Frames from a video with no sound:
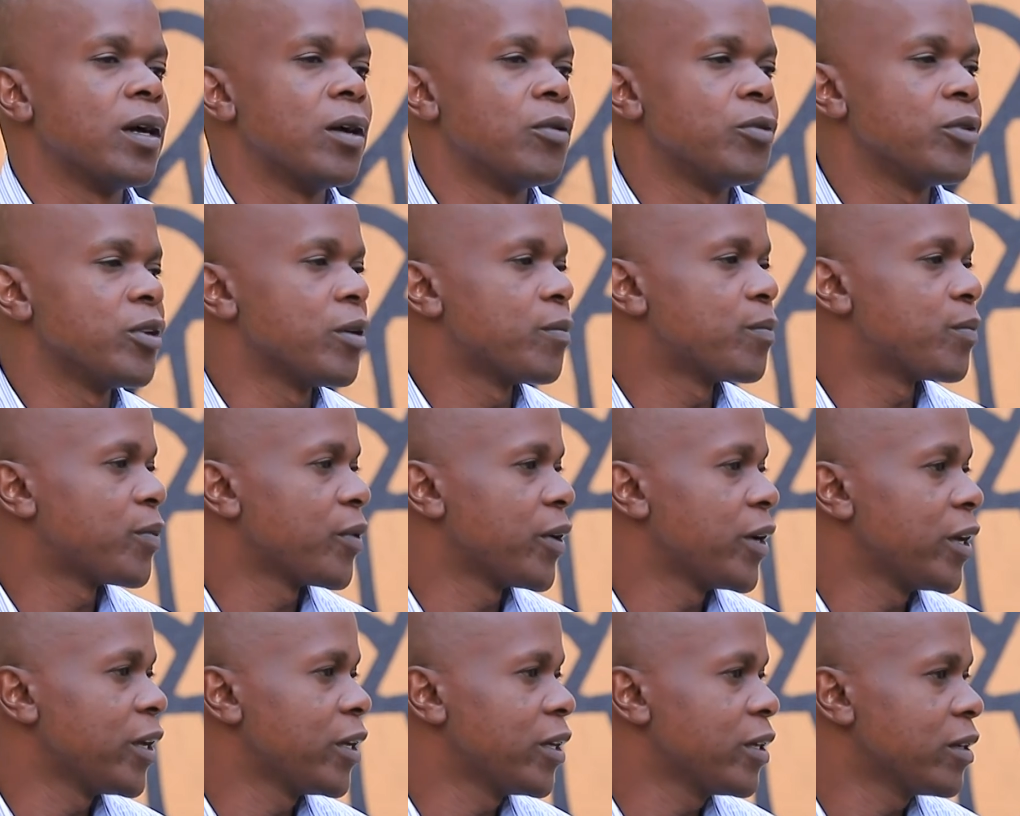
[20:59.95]
We are
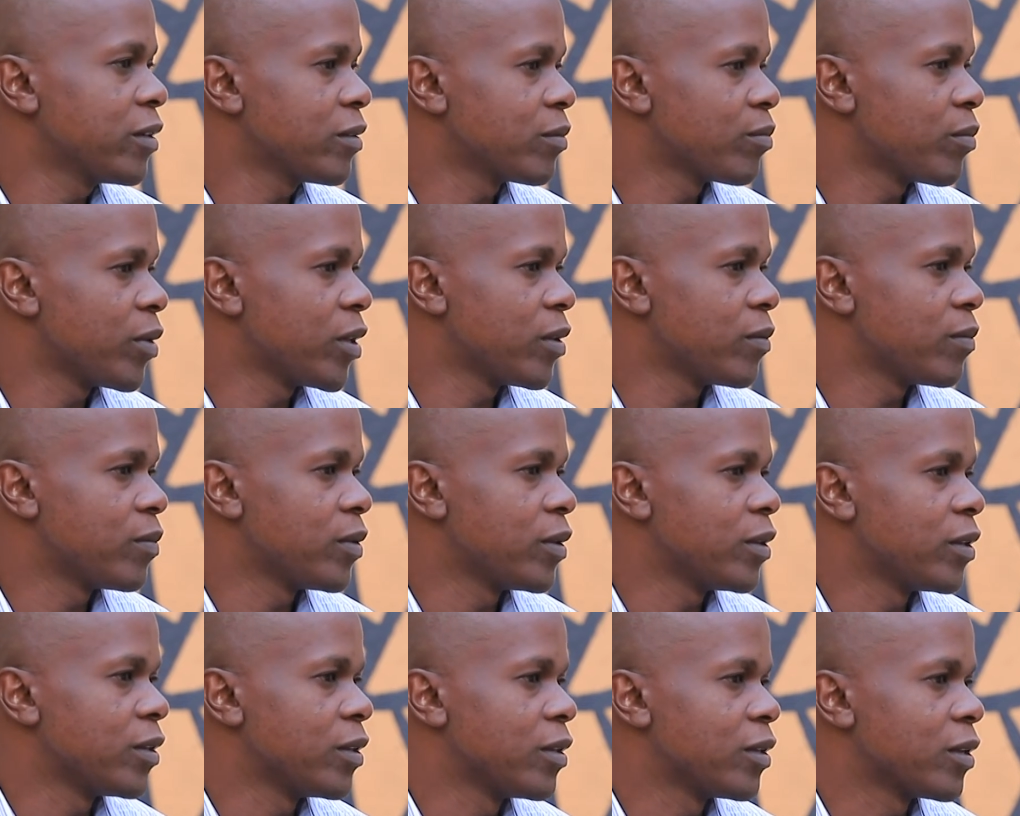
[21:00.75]
praying
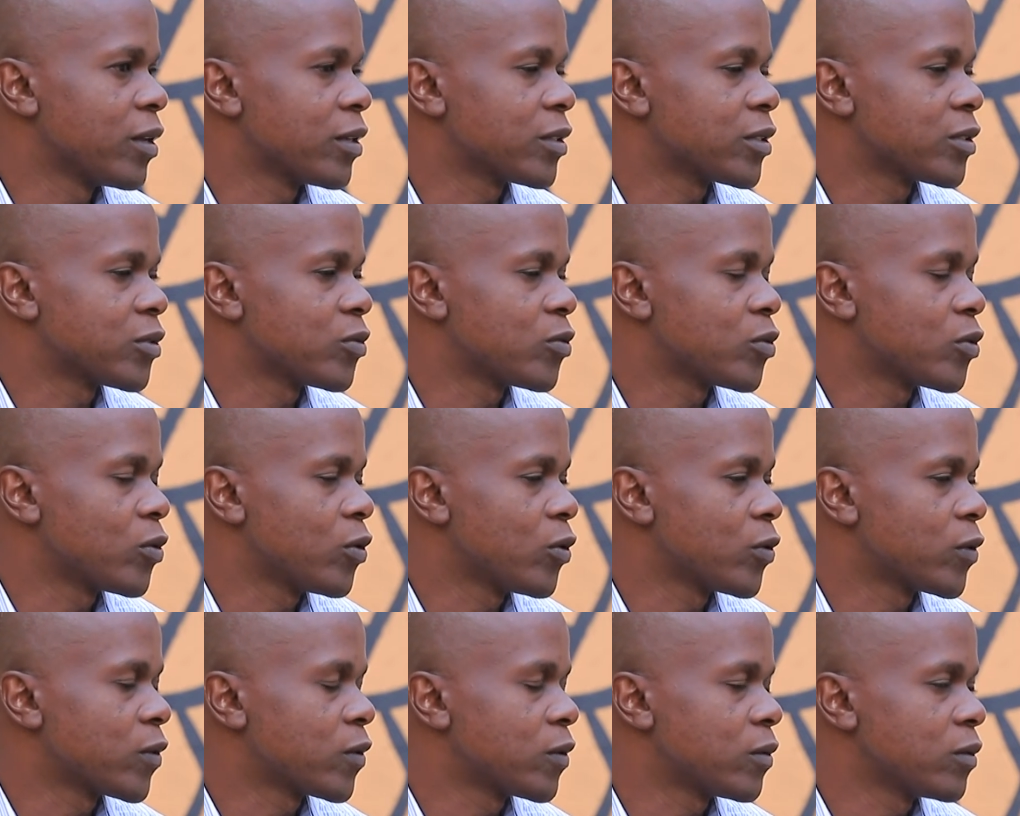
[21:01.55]
maybe that it will
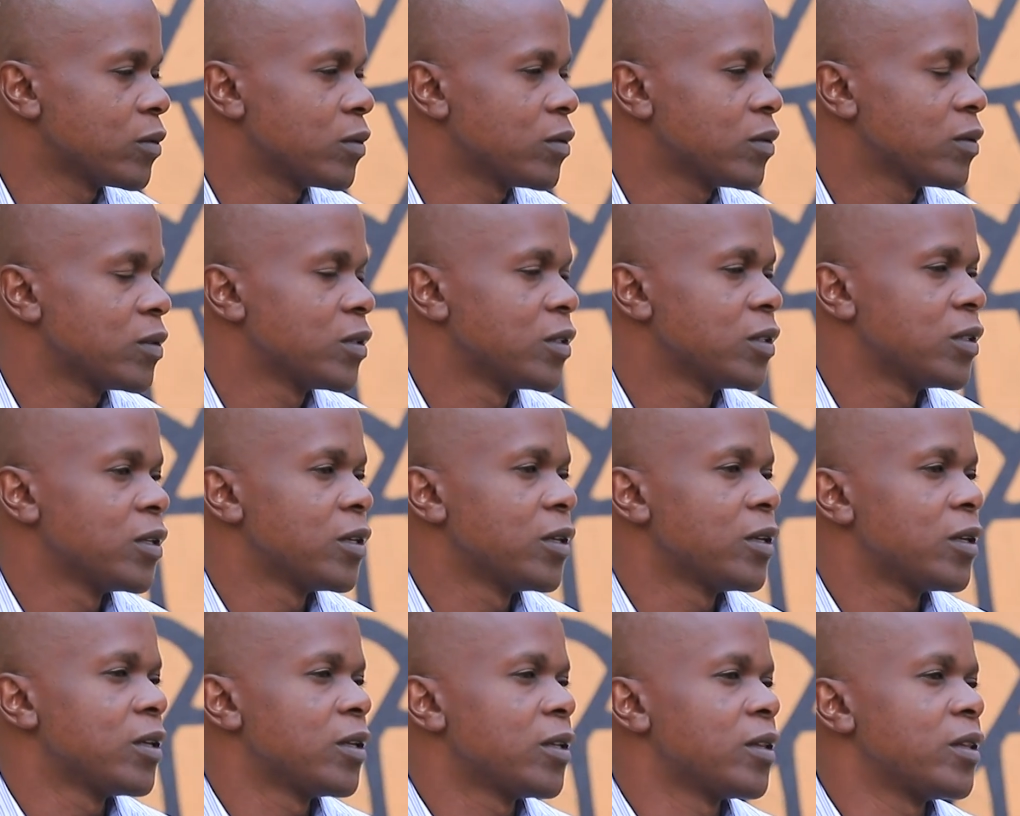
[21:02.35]
go through.
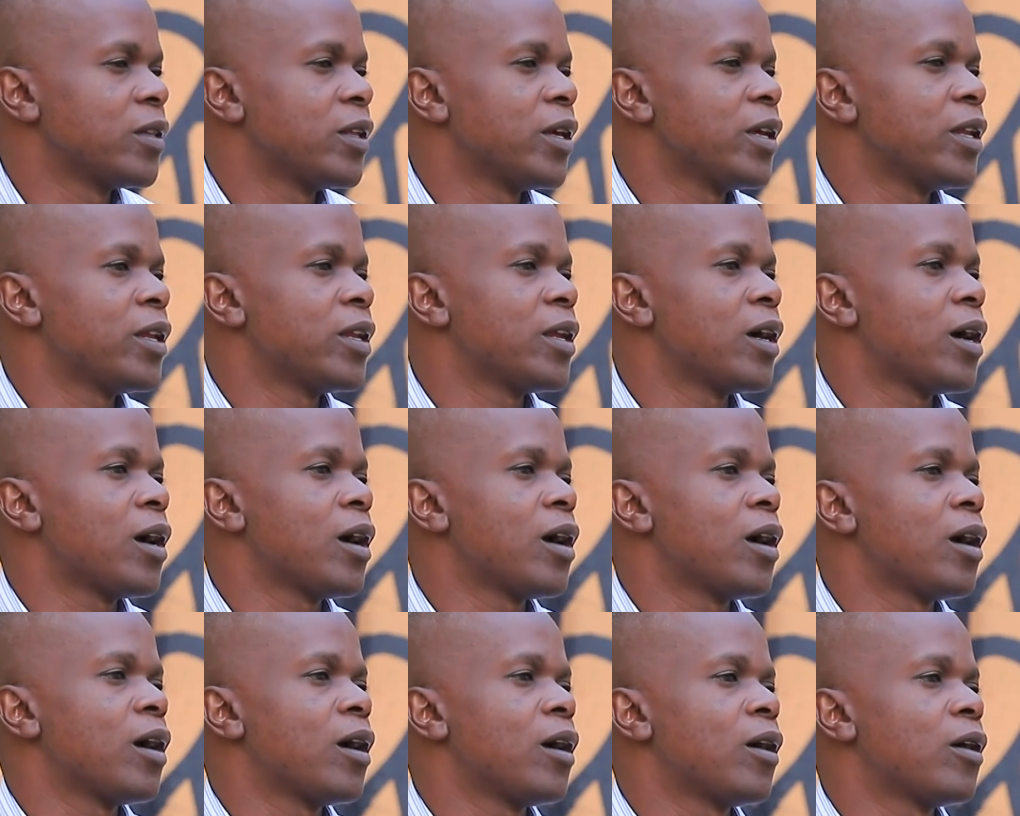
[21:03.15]
Then
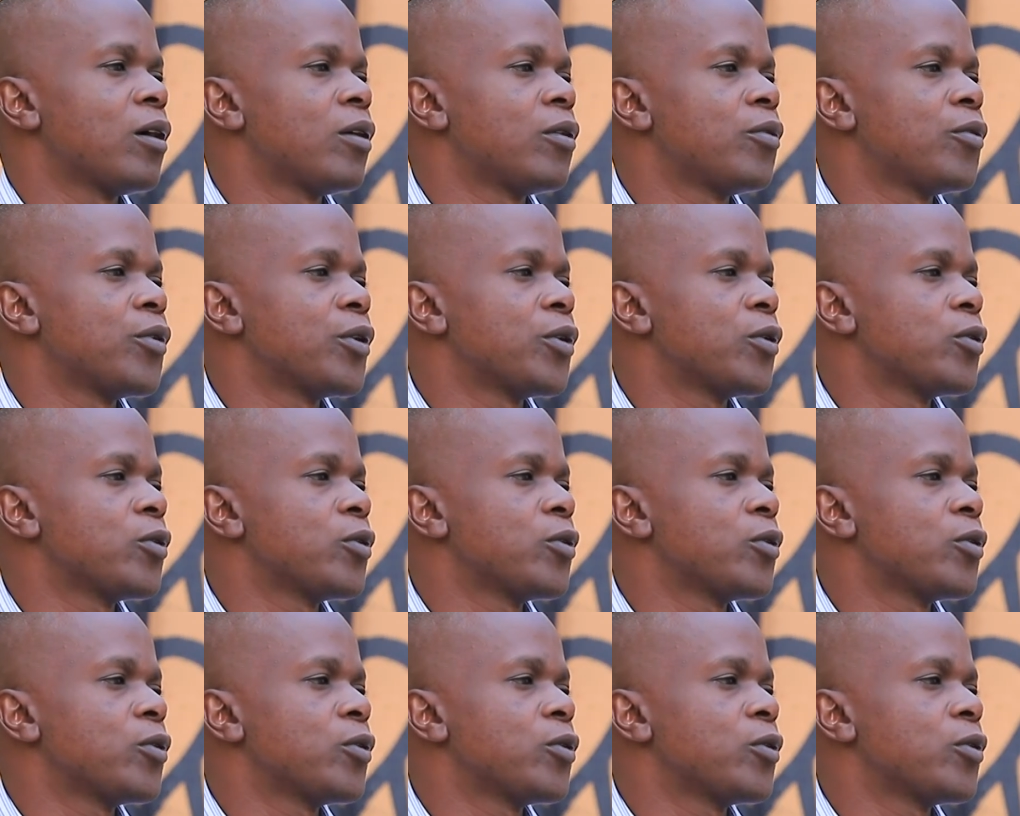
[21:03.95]
we